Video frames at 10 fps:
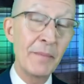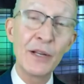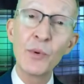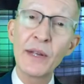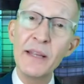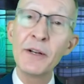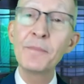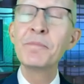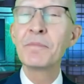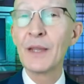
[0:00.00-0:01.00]
me a quick email
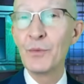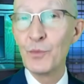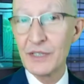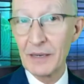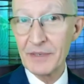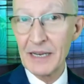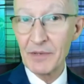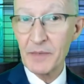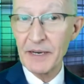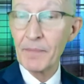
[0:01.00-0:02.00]
we'll set up a time to
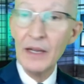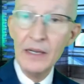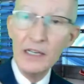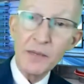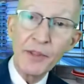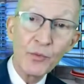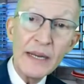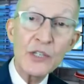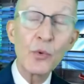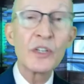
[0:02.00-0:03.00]
speak. Some other
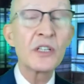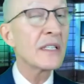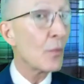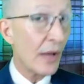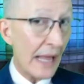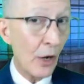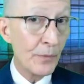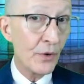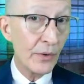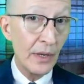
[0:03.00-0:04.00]
resources that will help
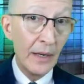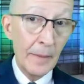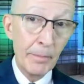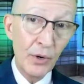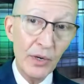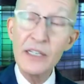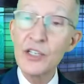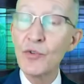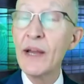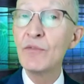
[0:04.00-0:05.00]
you. Book is a
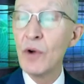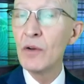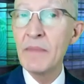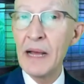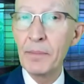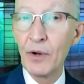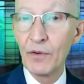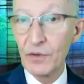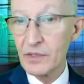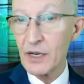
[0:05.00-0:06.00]
great roadmap over
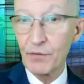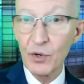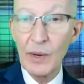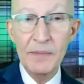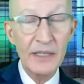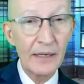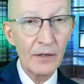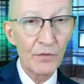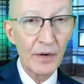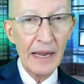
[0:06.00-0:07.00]
on the Self Care website,
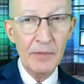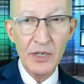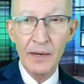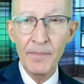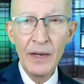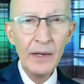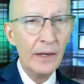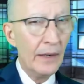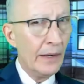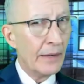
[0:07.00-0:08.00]
over on Amazon.
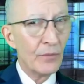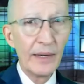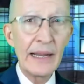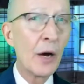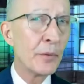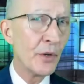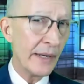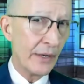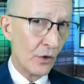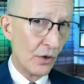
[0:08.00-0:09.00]
Really help you
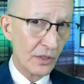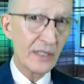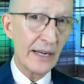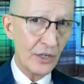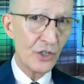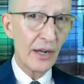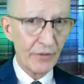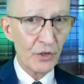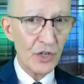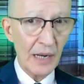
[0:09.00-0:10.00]
in all stages of
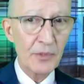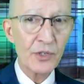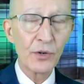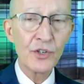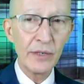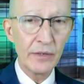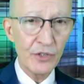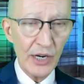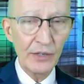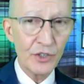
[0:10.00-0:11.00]
your job search and
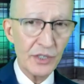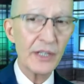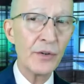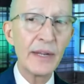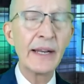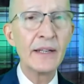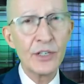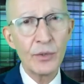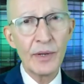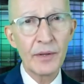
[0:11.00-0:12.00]
challenges that you get
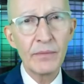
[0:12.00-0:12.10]
into, and